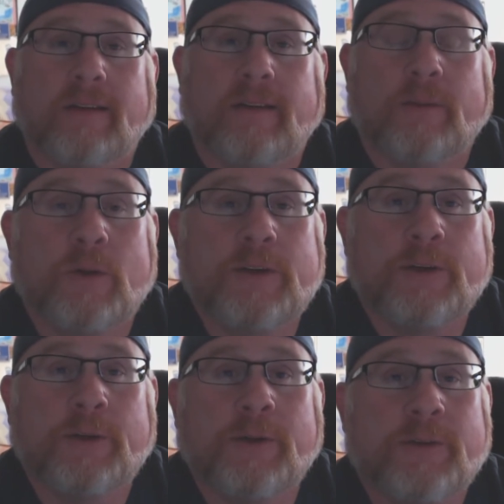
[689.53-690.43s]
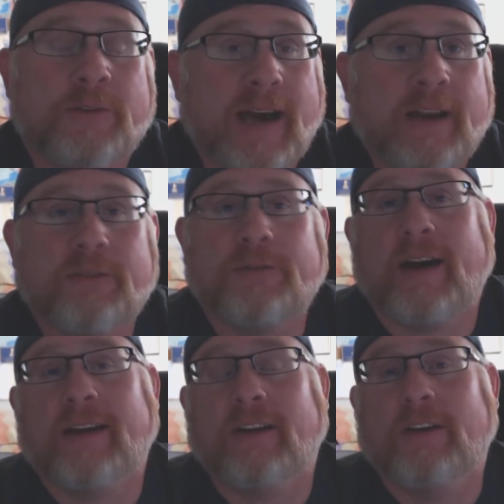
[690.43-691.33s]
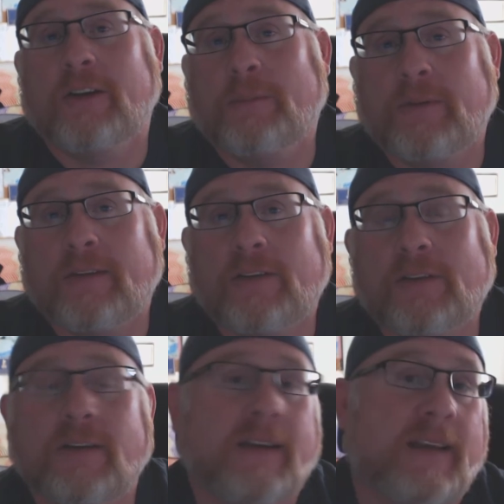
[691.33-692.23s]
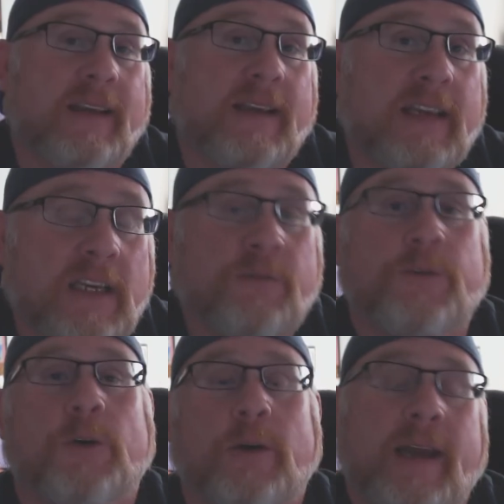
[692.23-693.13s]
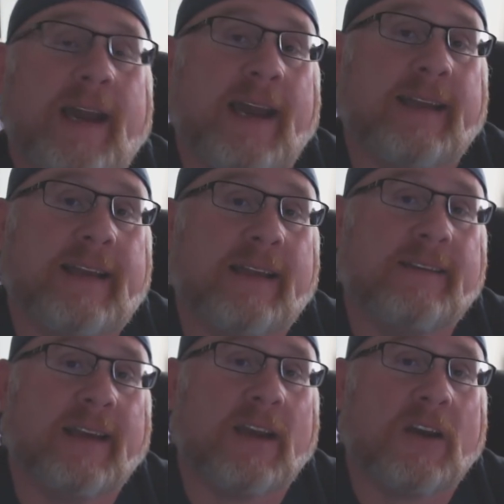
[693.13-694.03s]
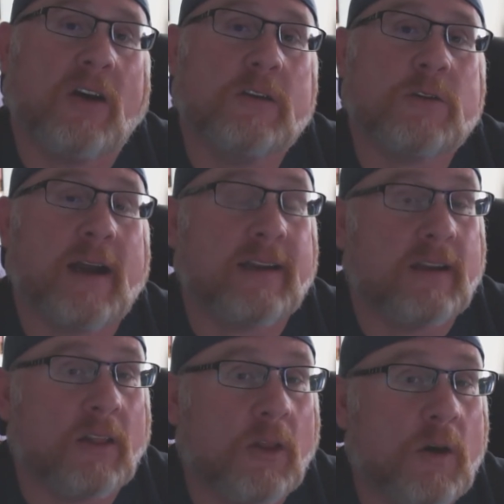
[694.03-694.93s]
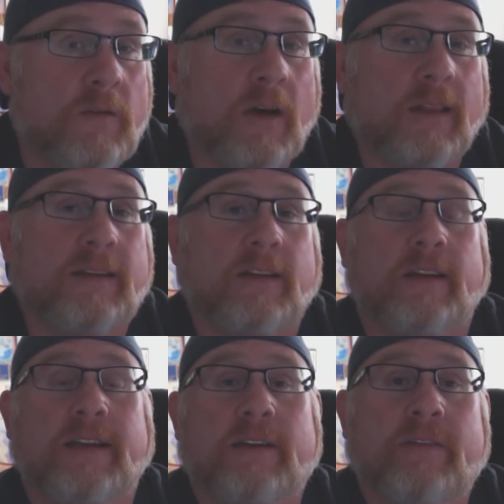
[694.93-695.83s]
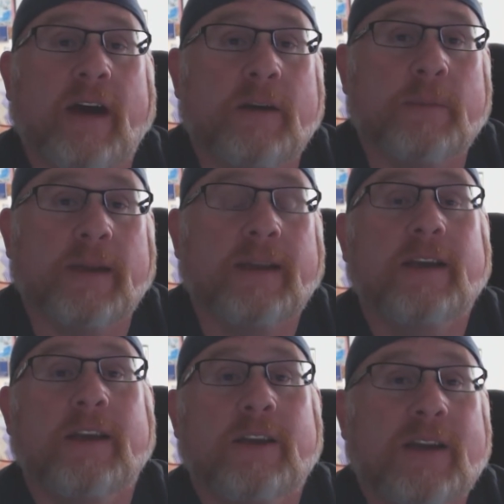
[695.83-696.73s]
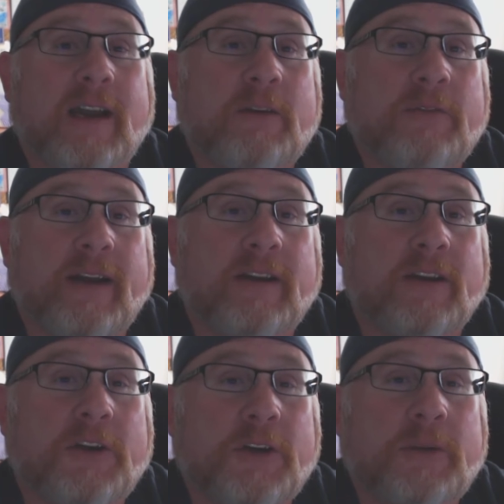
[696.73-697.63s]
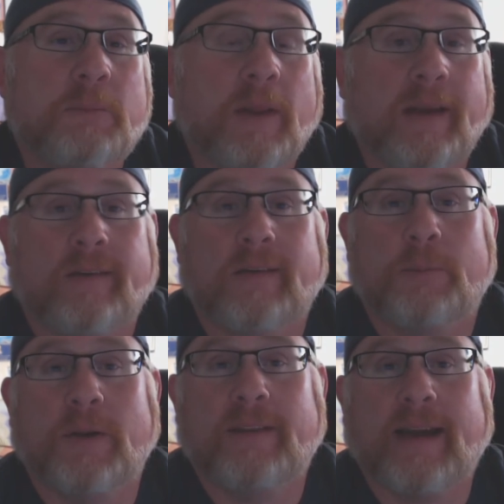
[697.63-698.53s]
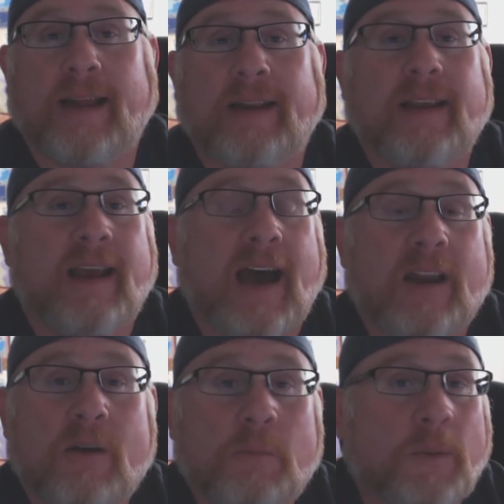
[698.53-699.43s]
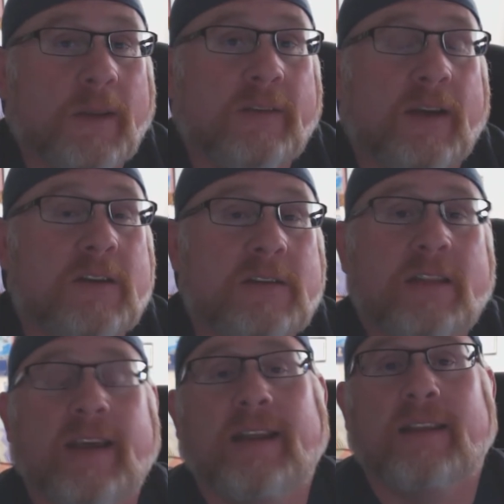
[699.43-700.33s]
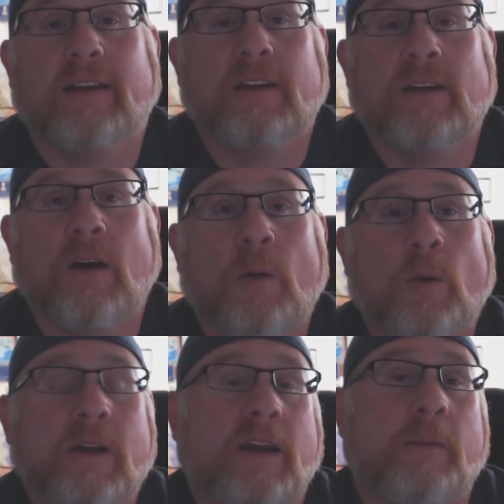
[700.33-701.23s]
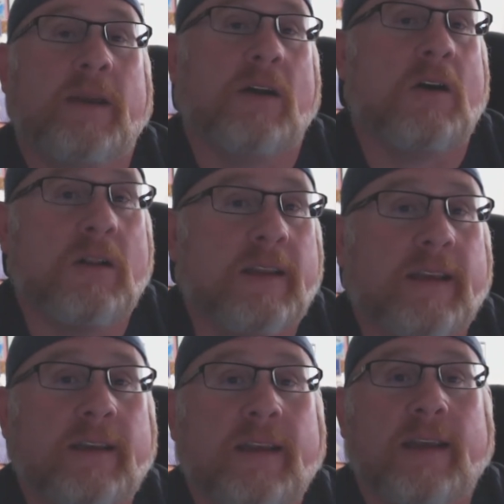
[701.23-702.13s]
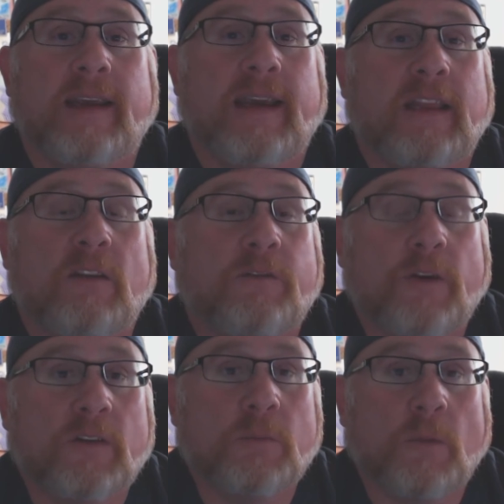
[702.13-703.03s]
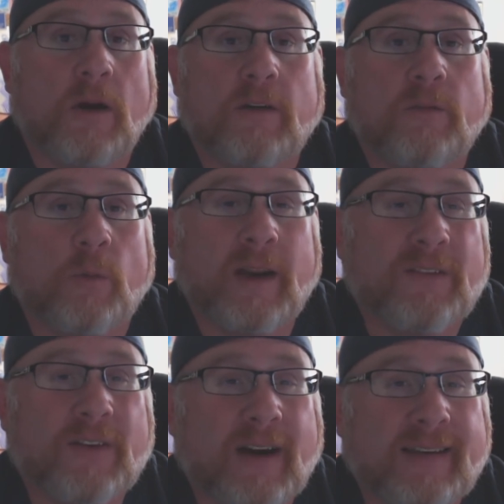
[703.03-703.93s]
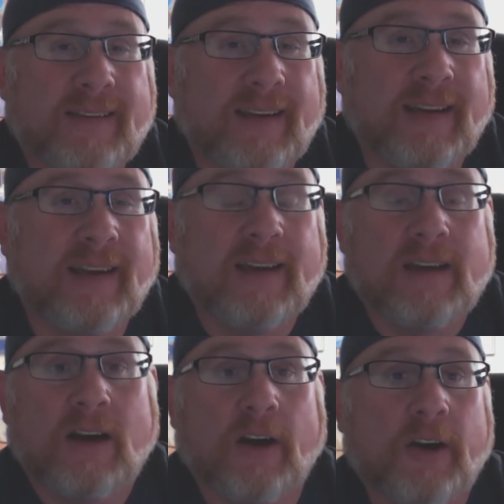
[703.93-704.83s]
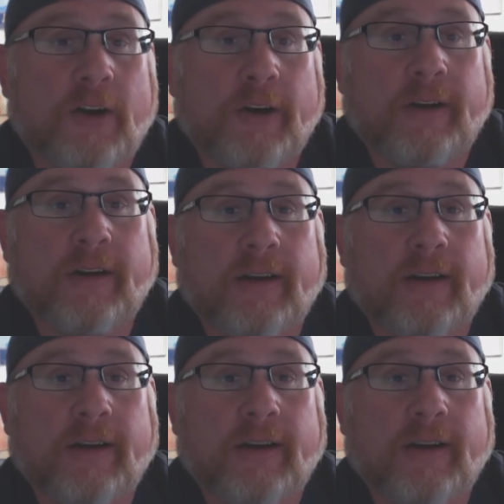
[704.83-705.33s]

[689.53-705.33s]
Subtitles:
and you've got to find a good position. If you're going to add that second contract in a low volatility environment, you got to find a good place to put that. I used to think that, I want to come in all in at the first mark of whenever I see a good